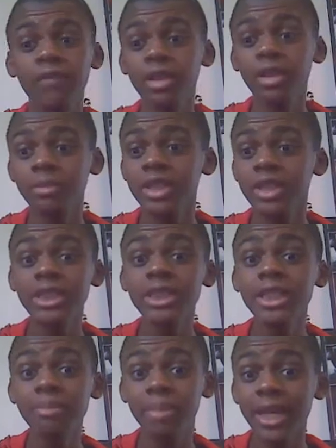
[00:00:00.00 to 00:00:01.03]
This is the
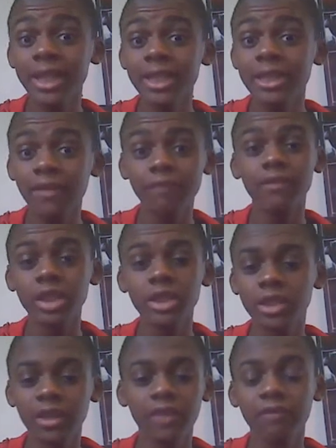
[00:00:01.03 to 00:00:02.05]
best version
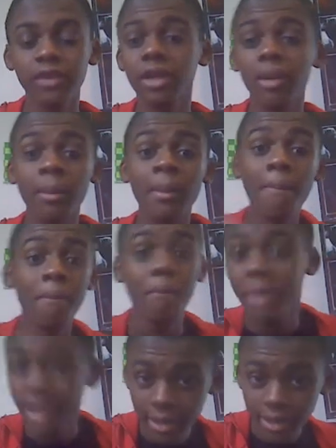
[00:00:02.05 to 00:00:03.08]
of Venom.
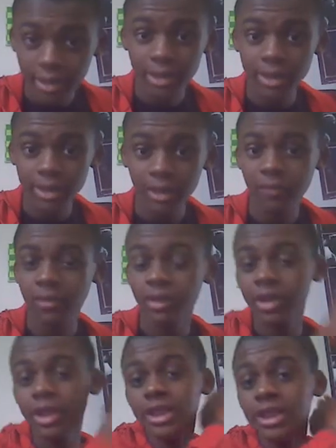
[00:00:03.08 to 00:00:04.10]
Better than Topher
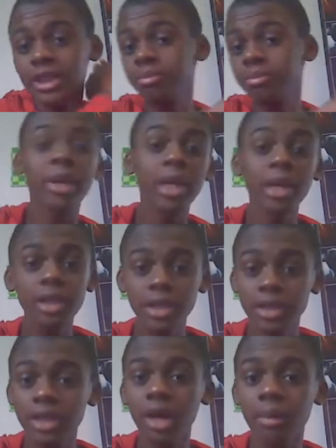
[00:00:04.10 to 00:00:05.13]
Grace, better than
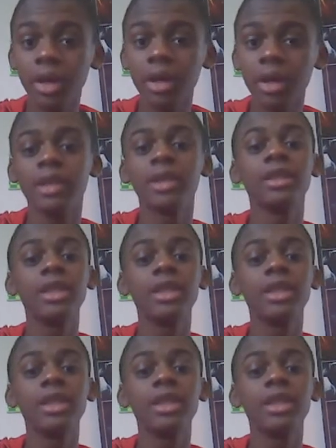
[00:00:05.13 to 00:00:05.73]
Tom Hardy. The